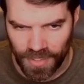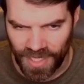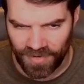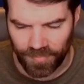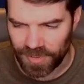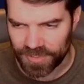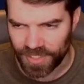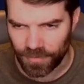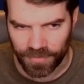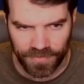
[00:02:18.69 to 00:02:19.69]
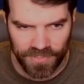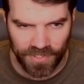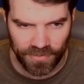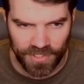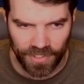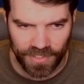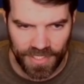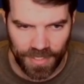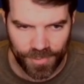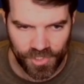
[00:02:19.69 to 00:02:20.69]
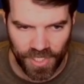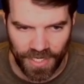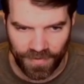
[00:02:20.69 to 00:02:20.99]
I haven't built anyone for single target damage yet.